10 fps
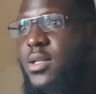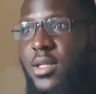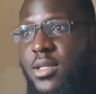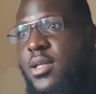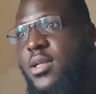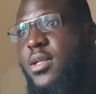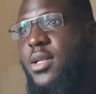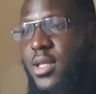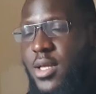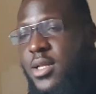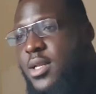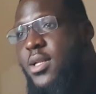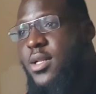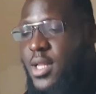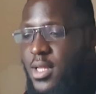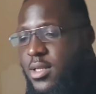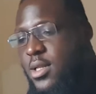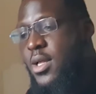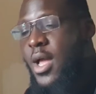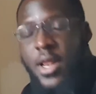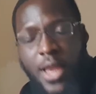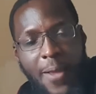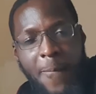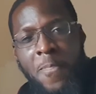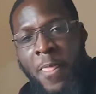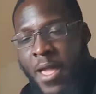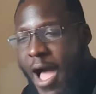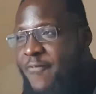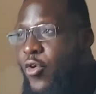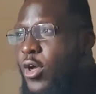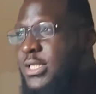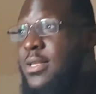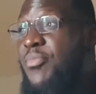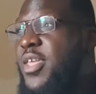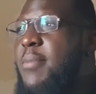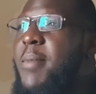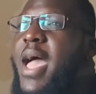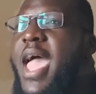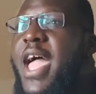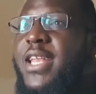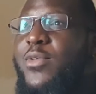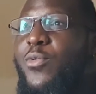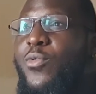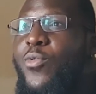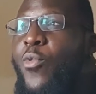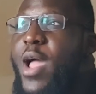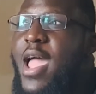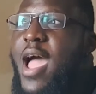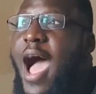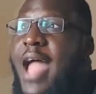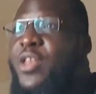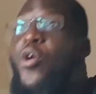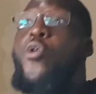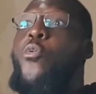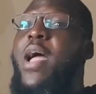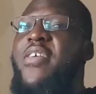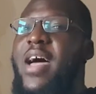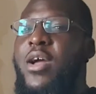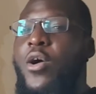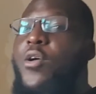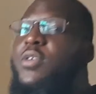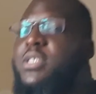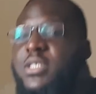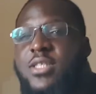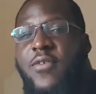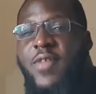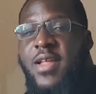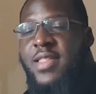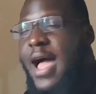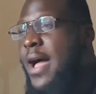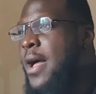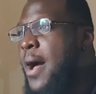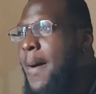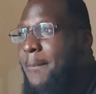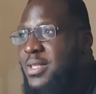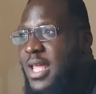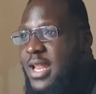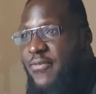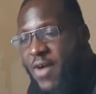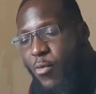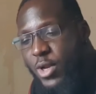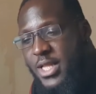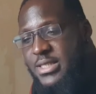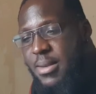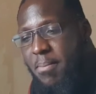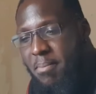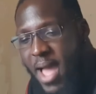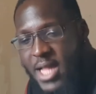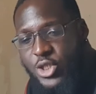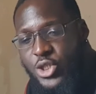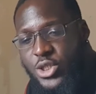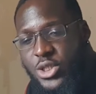na na na, like I've got something in my head where I know where that goes and stuff like that. But then if I wanted to match